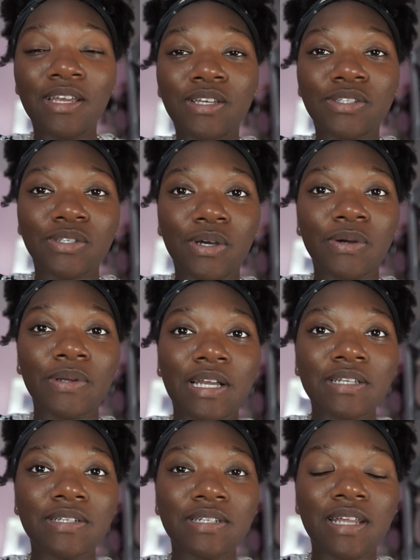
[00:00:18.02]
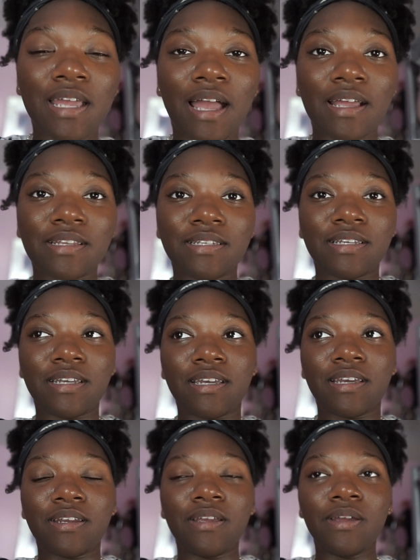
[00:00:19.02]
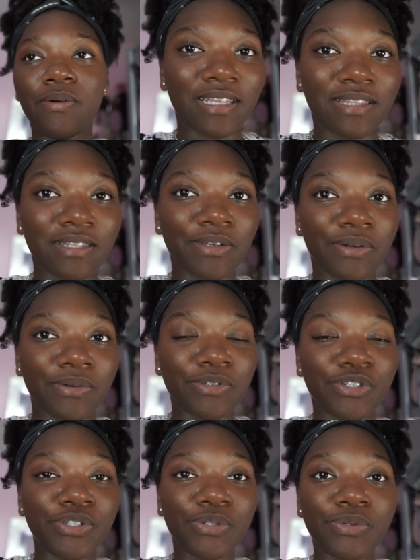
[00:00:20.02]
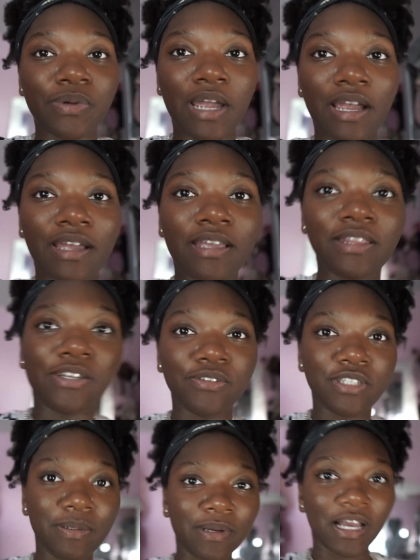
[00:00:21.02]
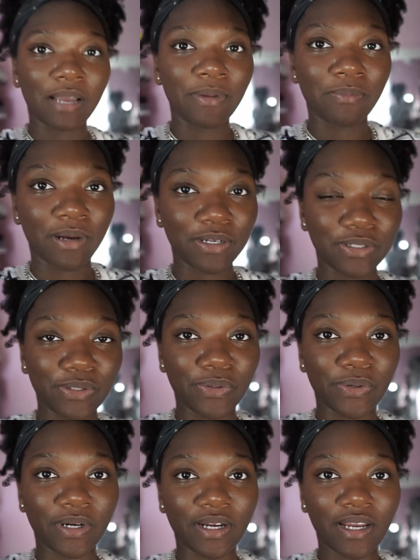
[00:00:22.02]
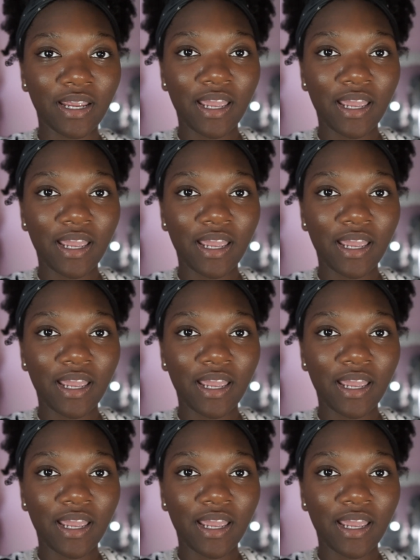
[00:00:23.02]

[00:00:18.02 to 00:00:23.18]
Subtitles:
So yesterday I did like the little shoe rack that you see behind me on my door.